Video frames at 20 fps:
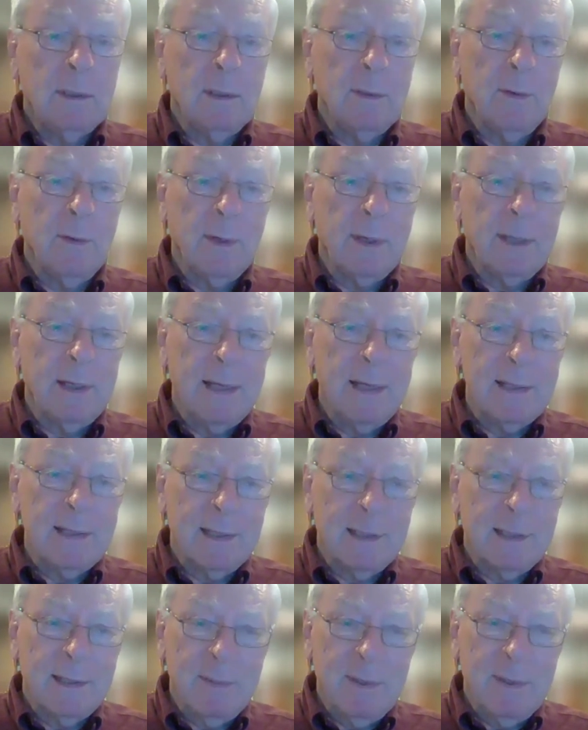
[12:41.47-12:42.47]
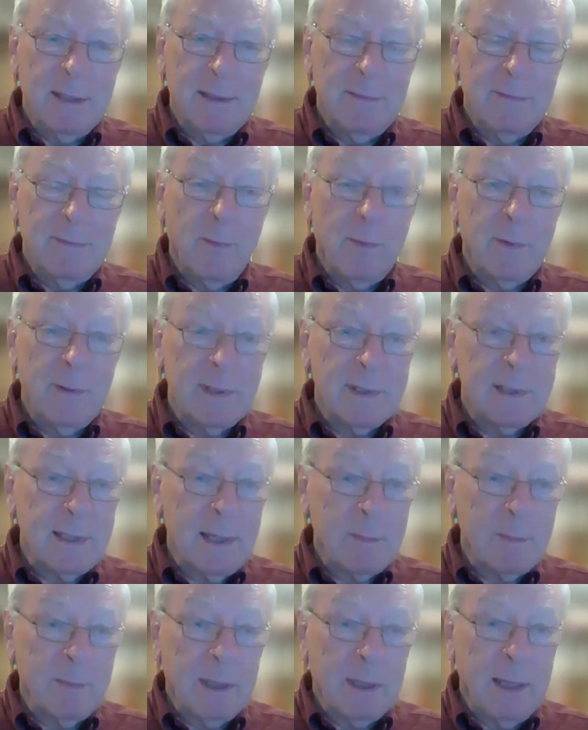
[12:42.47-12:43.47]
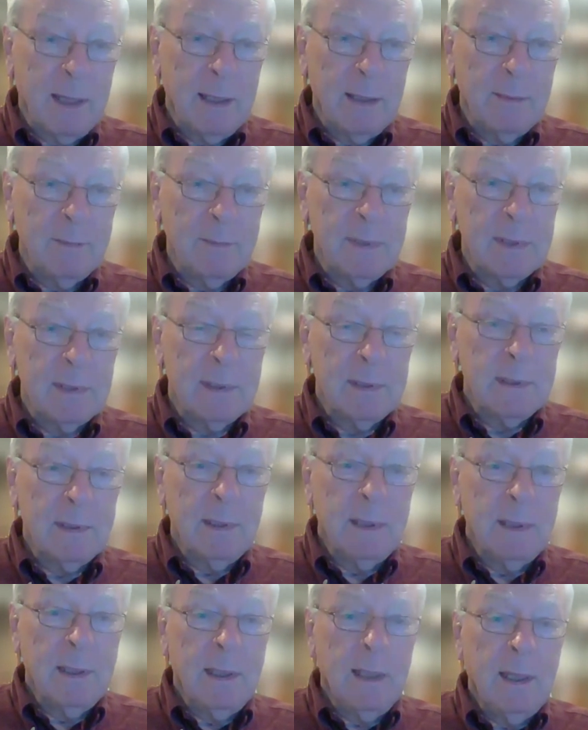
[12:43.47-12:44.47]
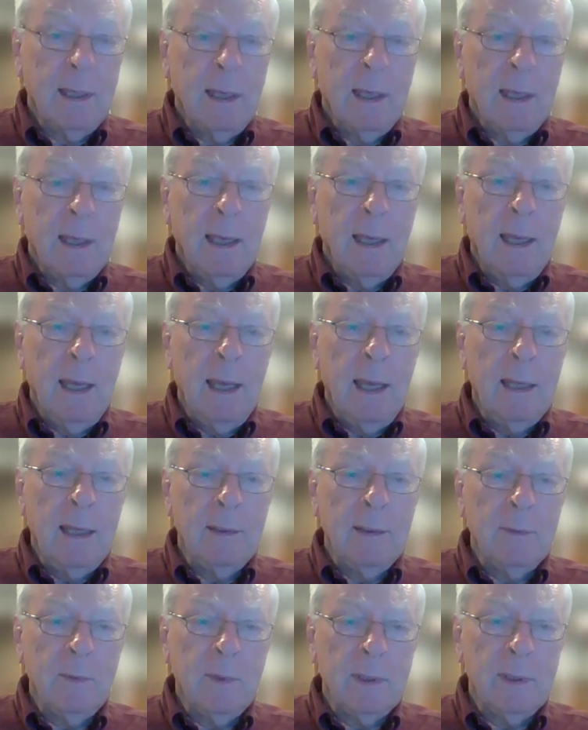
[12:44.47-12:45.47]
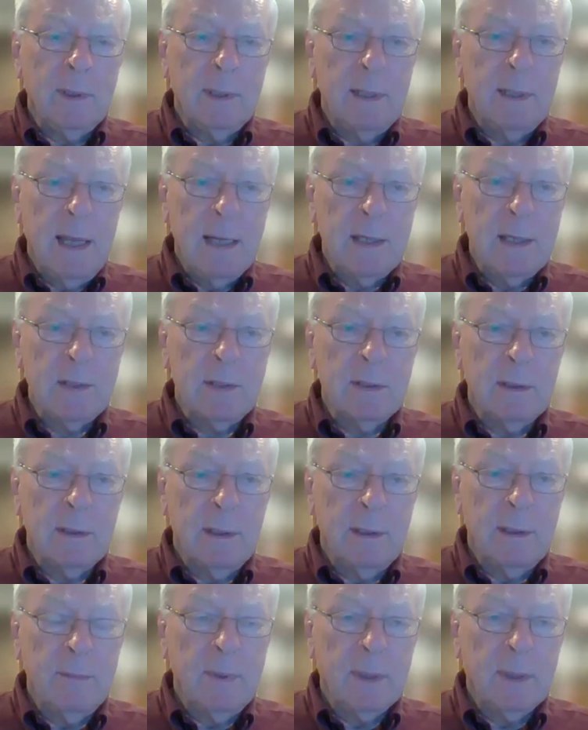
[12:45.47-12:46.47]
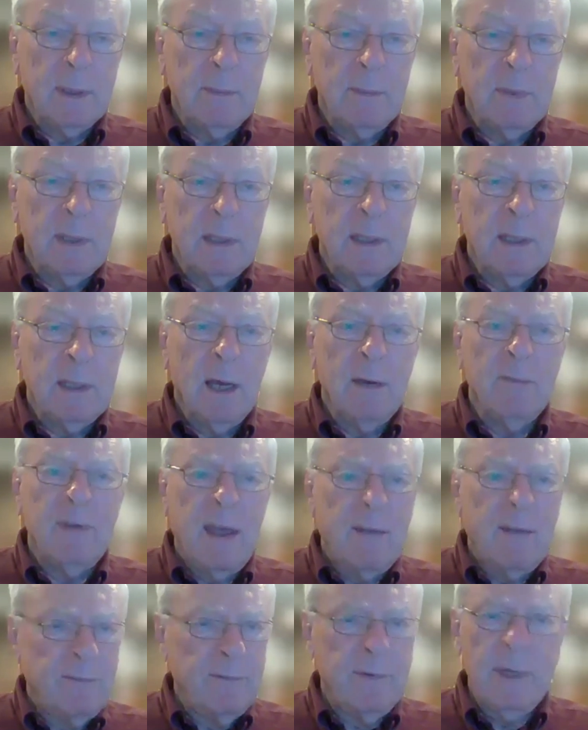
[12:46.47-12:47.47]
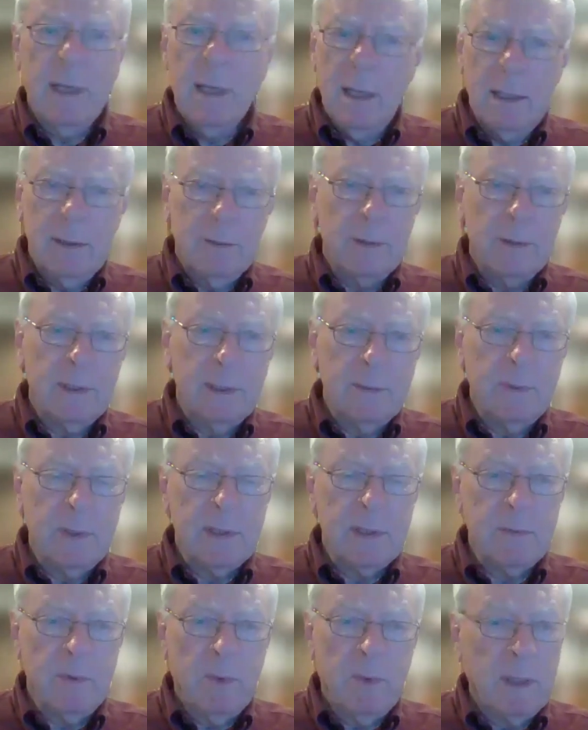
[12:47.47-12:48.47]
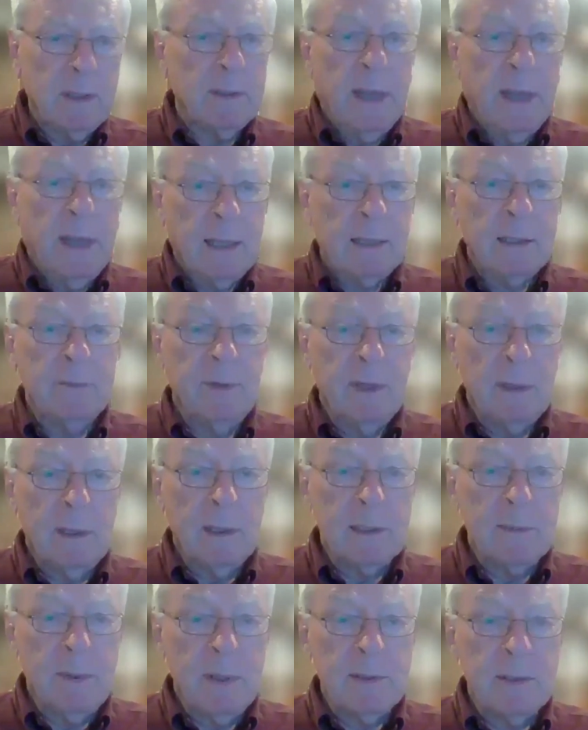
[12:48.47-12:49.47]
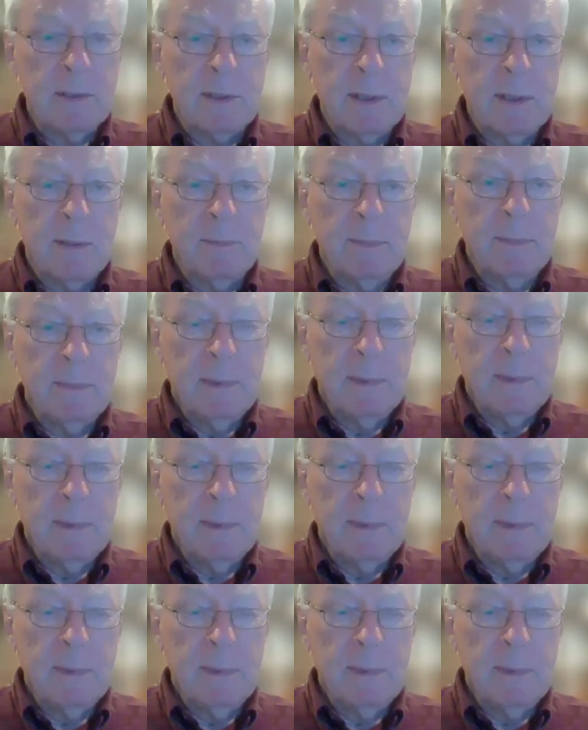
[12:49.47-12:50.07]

the organizing committee for the Summer Games, and with the National Olympic Committee of every country in which we want to activate our sponsorship."